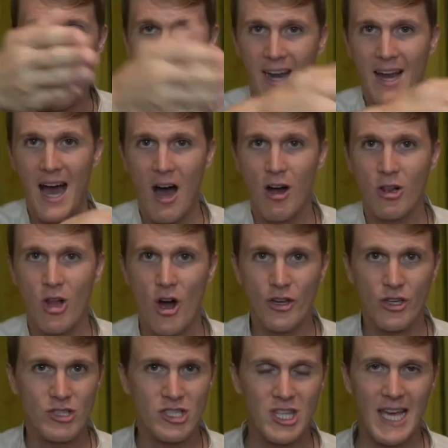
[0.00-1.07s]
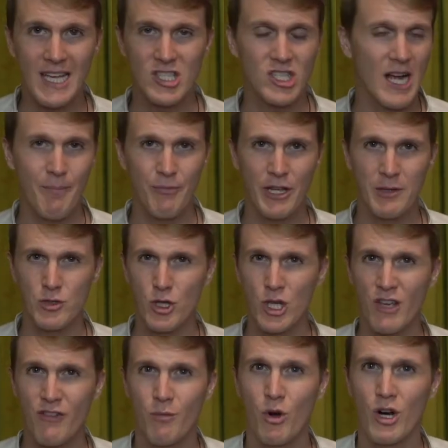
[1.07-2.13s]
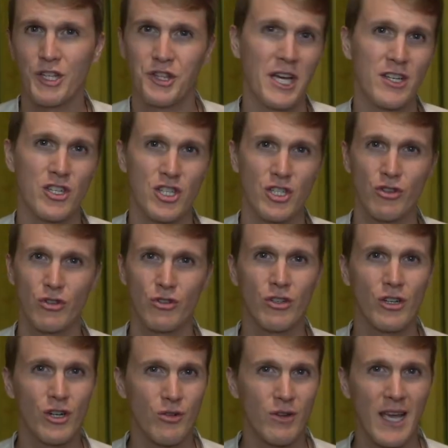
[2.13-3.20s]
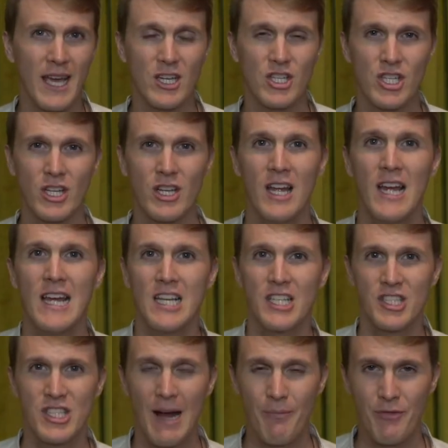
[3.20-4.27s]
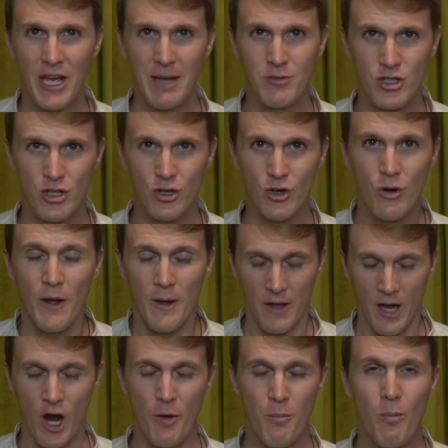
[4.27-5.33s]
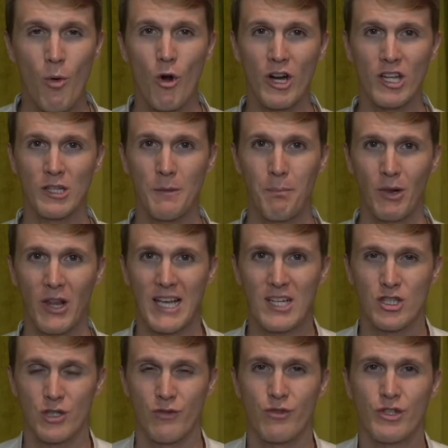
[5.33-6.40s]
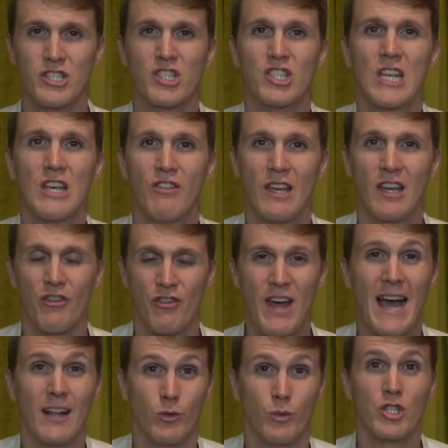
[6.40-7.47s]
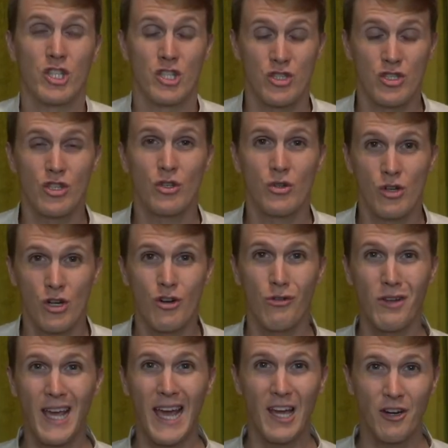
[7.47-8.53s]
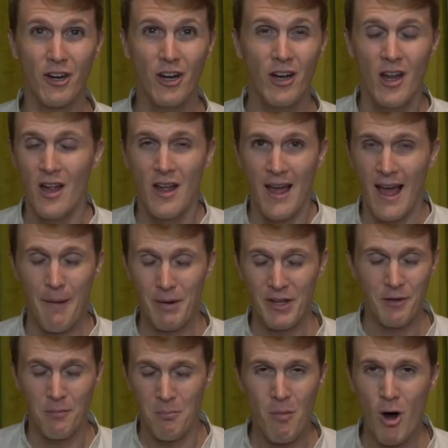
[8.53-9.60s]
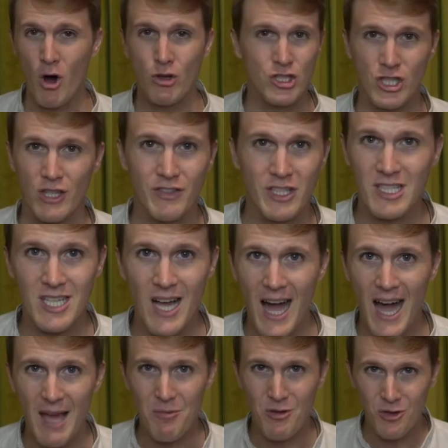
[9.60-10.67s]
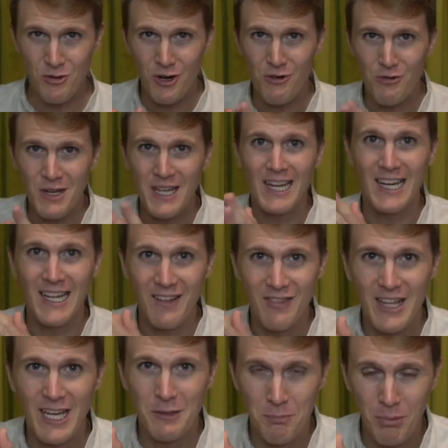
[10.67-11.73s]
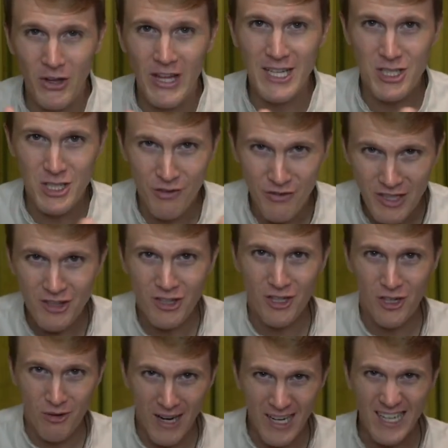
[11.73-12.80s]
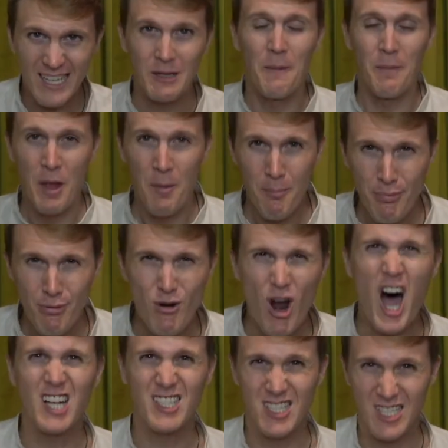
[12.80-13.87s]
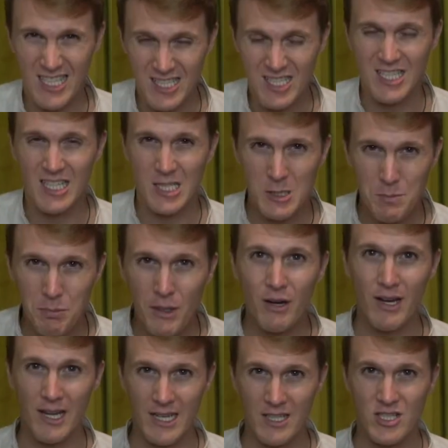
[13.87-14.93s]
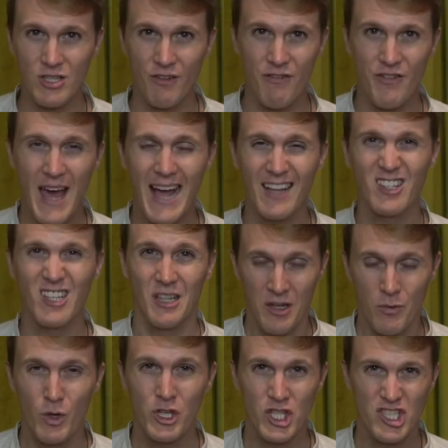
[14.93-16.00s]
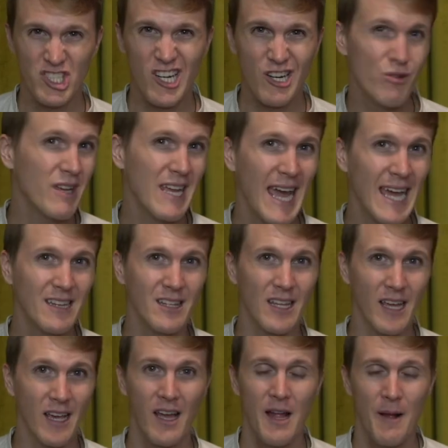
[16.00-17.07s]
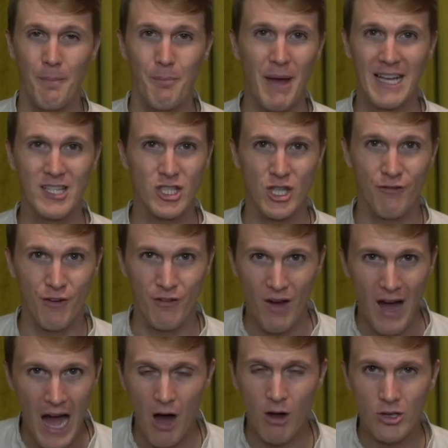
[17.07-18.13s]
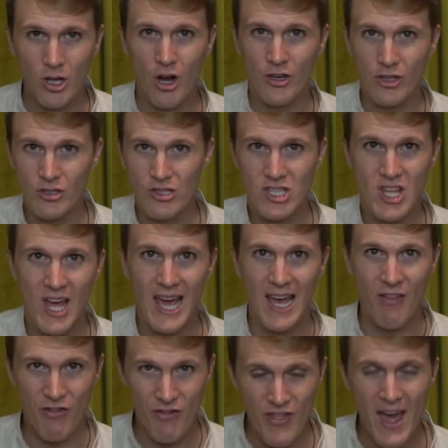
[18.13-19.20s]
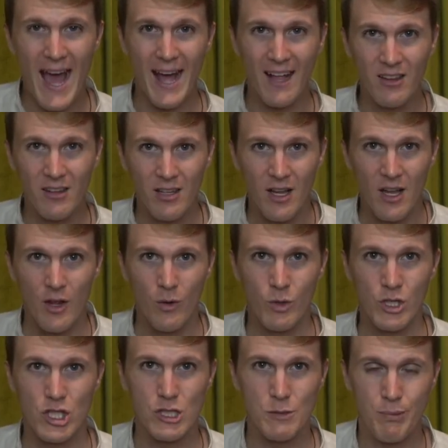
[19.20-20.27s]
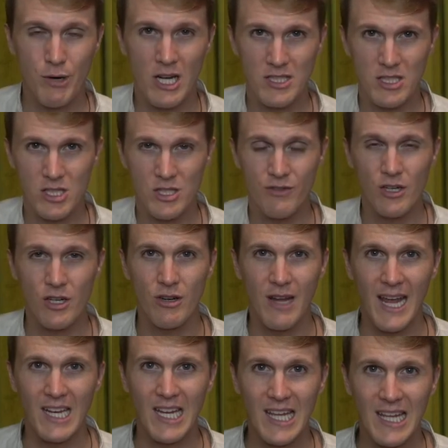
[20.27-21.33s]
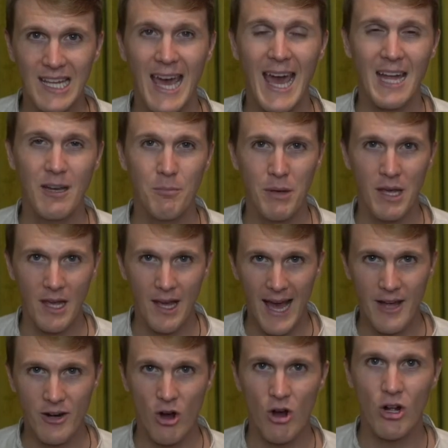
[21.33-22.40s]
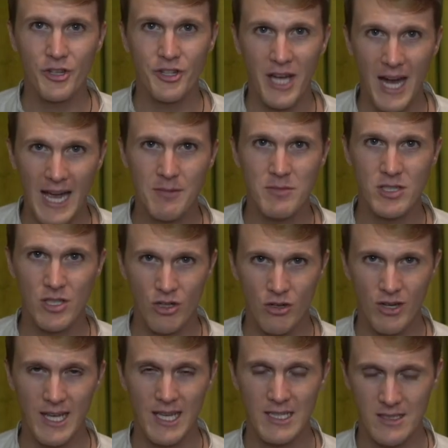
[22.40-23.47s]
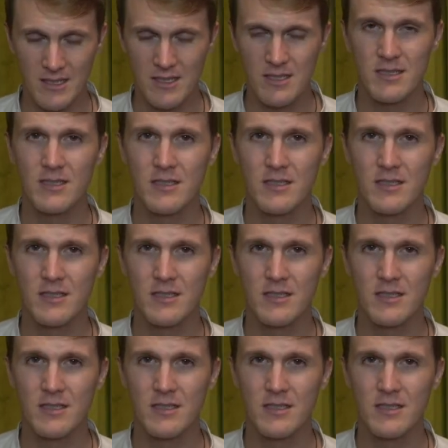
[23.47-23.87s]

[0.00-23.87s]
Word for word: and how long you stay. Sometimes you give more attention to the creation, sometimes you are more in the place of receiving that which is you, creator. But most of the time, you are really in that place of integrated process experience of that which is creating based off of how long you stay and that which is process of creating can be at all times in your hands